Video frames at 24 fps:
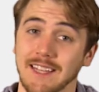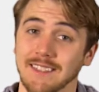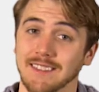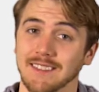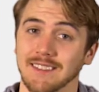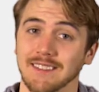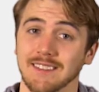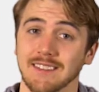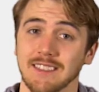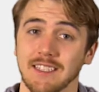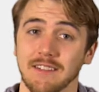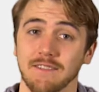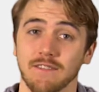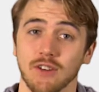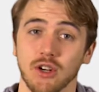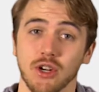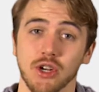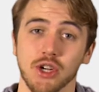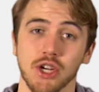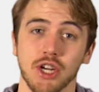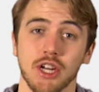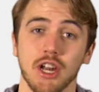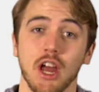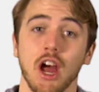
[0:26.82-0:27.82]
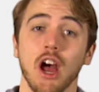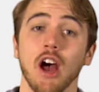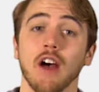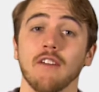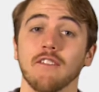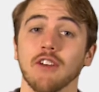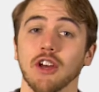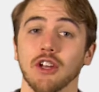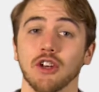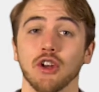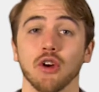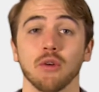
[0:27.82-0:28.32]
licensing version
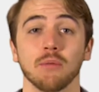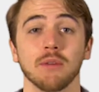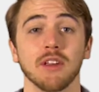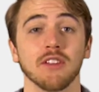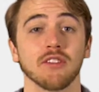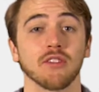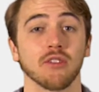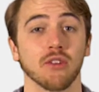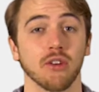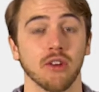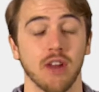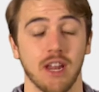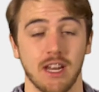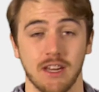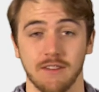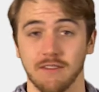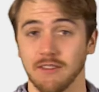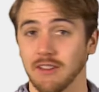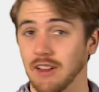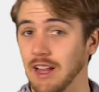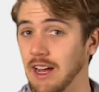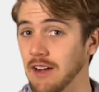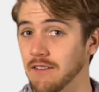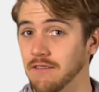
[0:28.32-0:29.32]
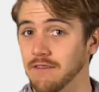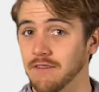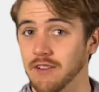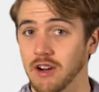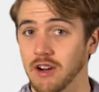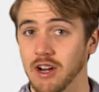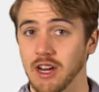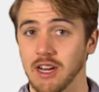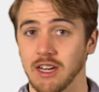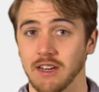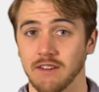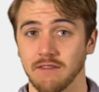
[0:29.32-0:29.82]
of Adobe's Creative Cloud
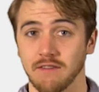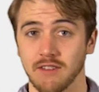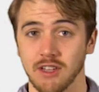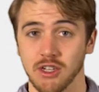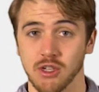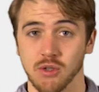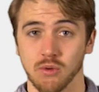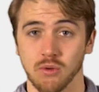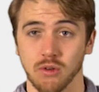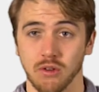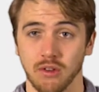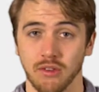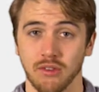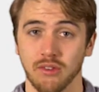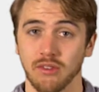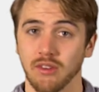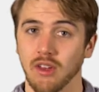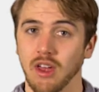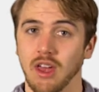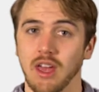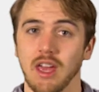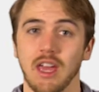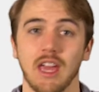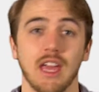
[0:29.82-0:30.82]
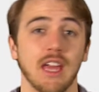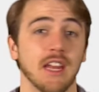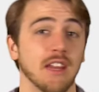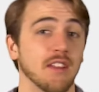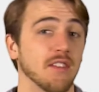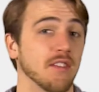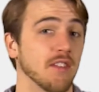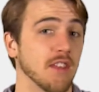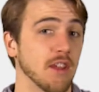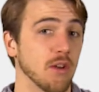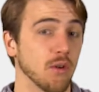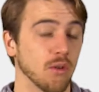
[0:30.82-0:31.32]
for Individuals. It
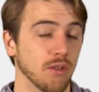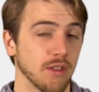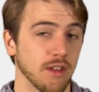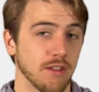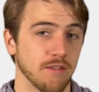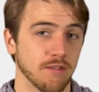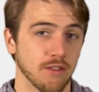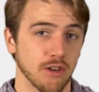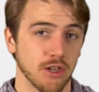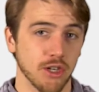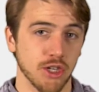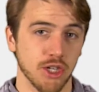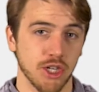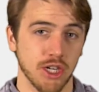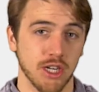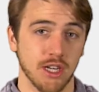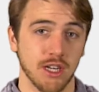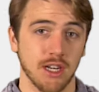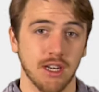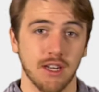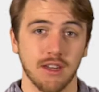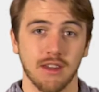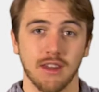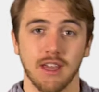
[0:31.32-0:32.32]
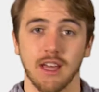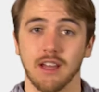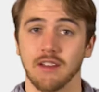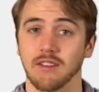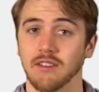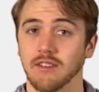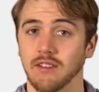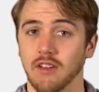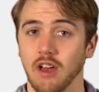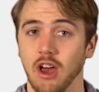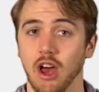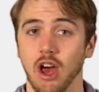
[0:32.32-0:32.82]
is the only version
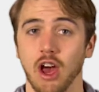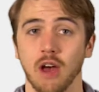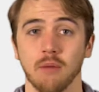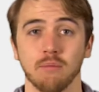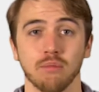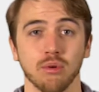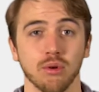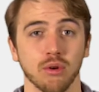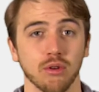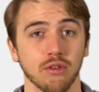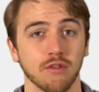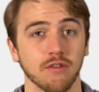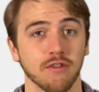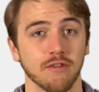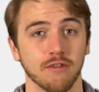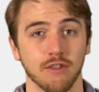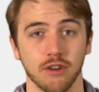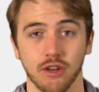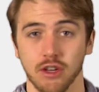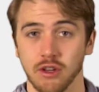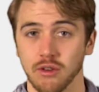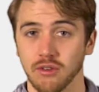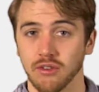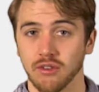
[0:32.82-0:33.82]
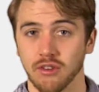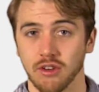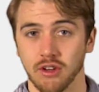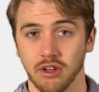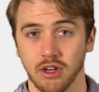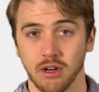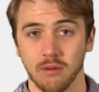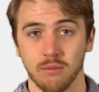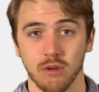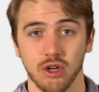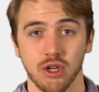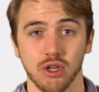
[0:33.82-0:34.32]
that's uh, approved for use in
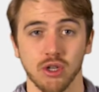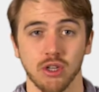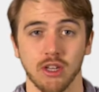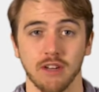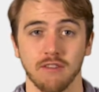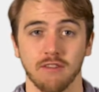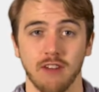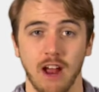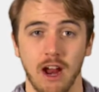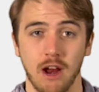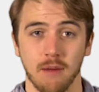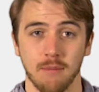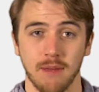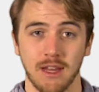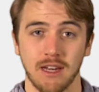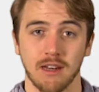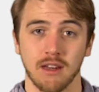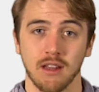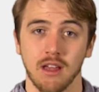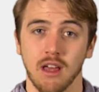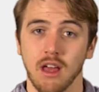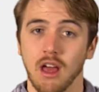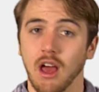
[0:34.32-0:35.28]
a commercial environment,